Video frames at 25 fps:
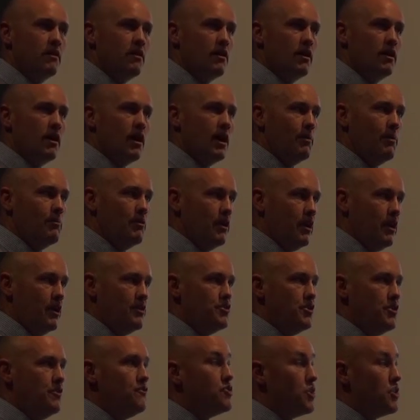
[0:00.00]
Unless
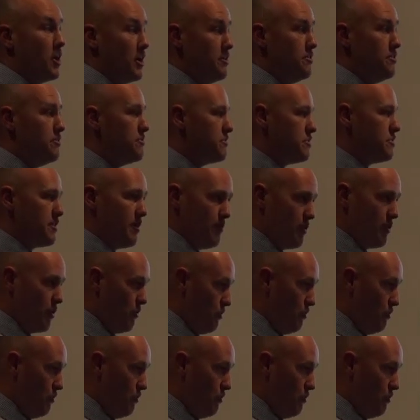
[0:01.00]
you change something on your